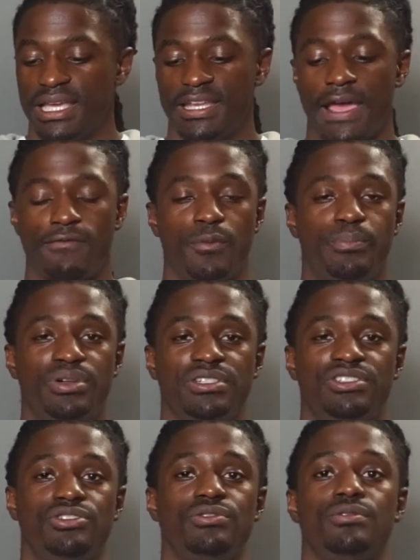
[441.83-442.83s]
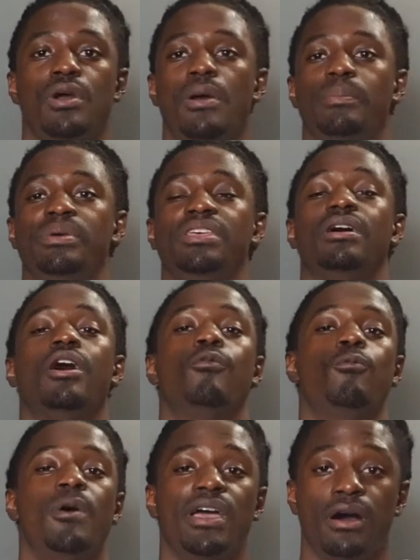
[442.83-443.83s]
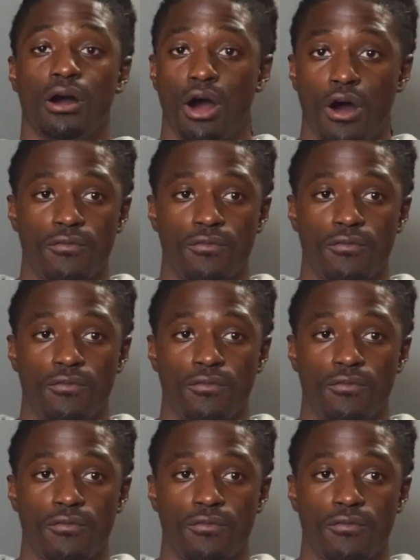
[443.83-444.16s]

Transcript: and that will put you be well